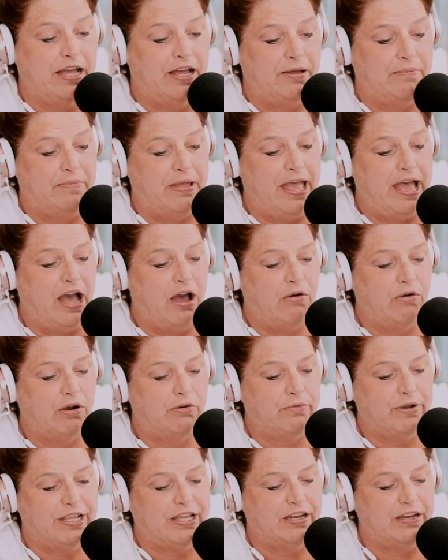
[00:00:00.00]
Um, how
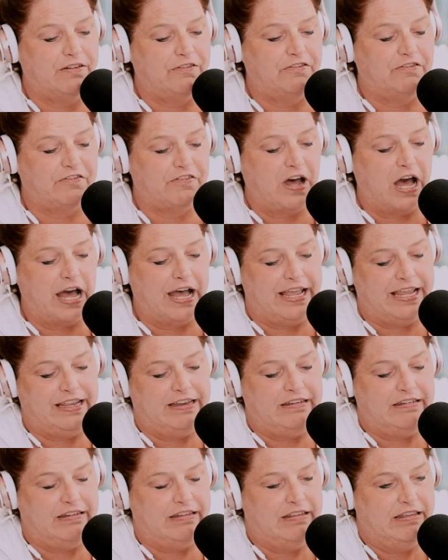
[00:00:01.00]
are we going to
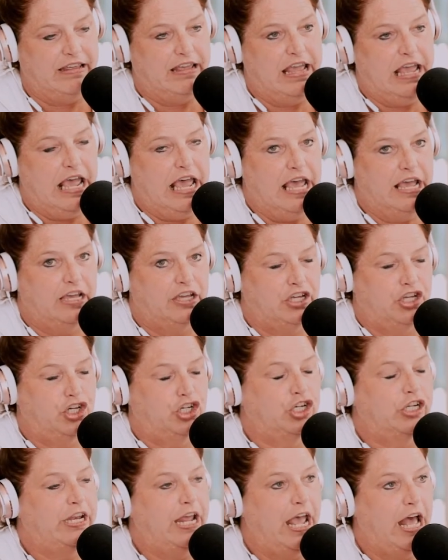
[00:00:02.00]
find
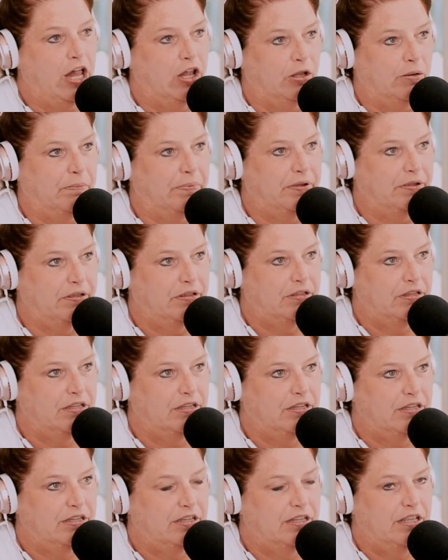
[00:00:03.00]
good help
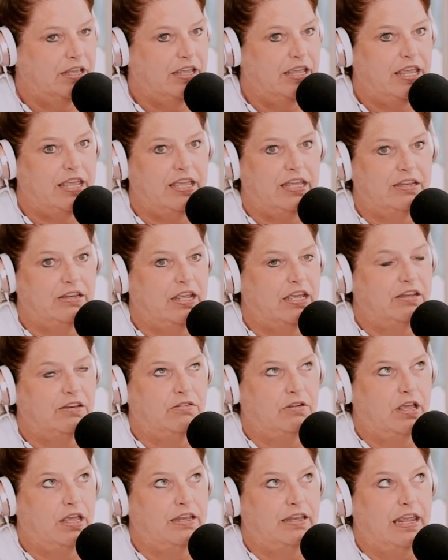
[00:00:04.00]
mm-hmm. in,
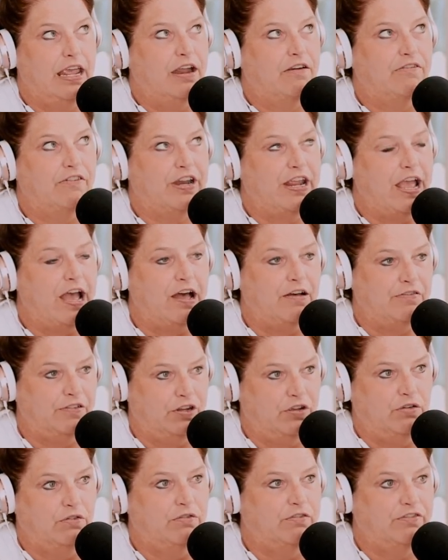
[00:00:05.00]
in, in every
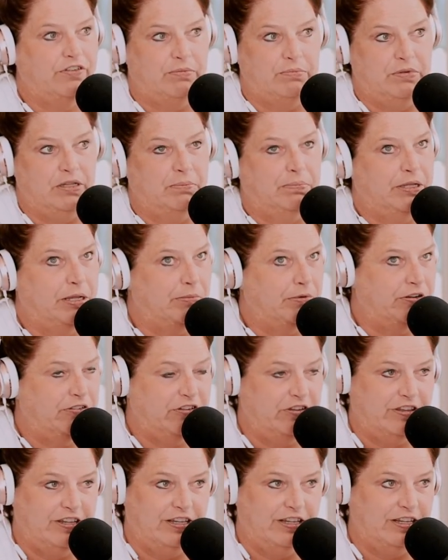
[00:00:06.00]
avenue from the plumber
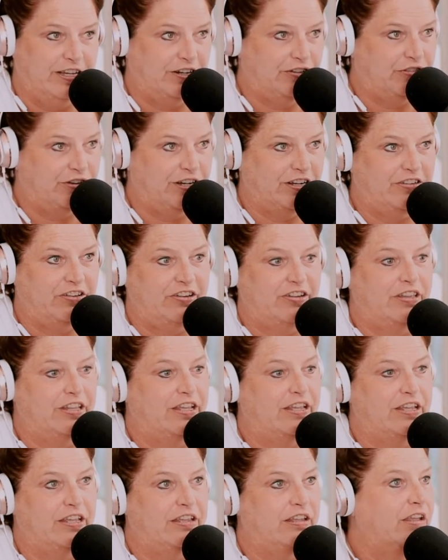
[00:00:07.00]
to the electric to
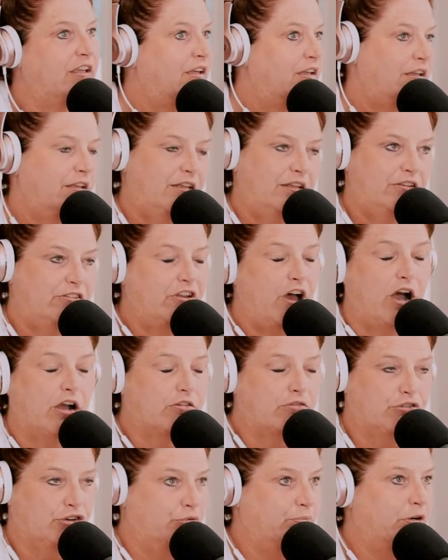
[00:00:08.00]
the
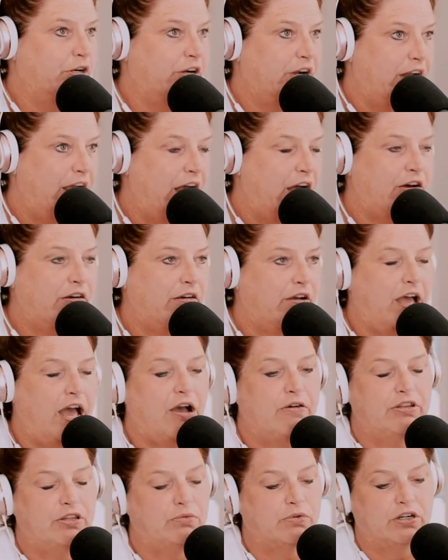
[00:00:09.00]
dog groomer. How, oh.
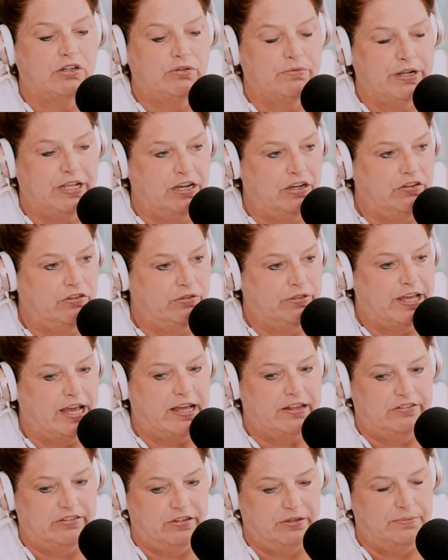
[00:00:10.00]
how in the world are we going to do
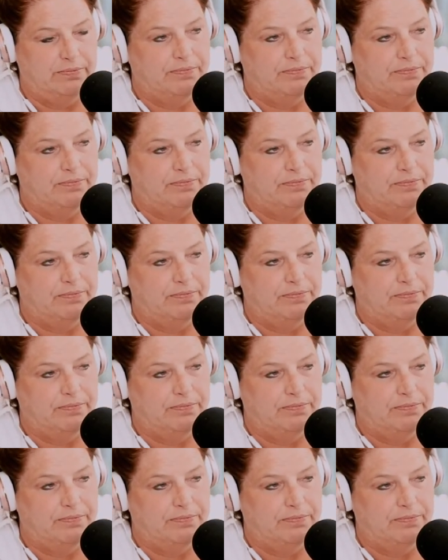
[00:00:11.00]
that?